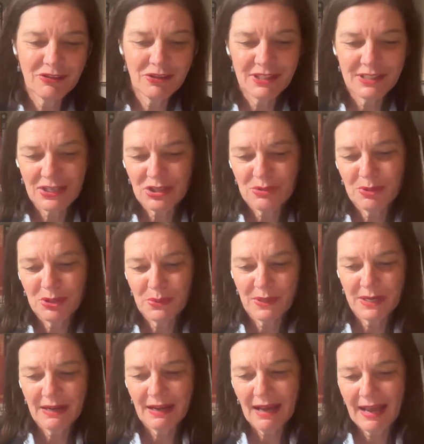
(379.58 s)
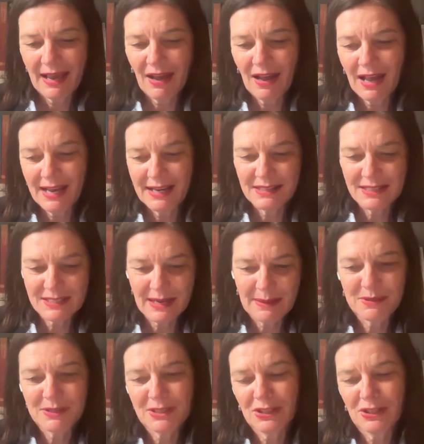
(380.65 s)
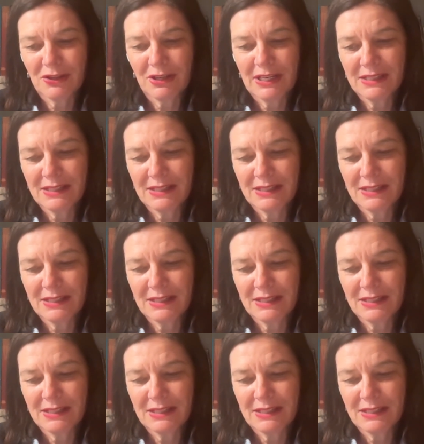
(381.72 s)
cross section between AI and cybersecurity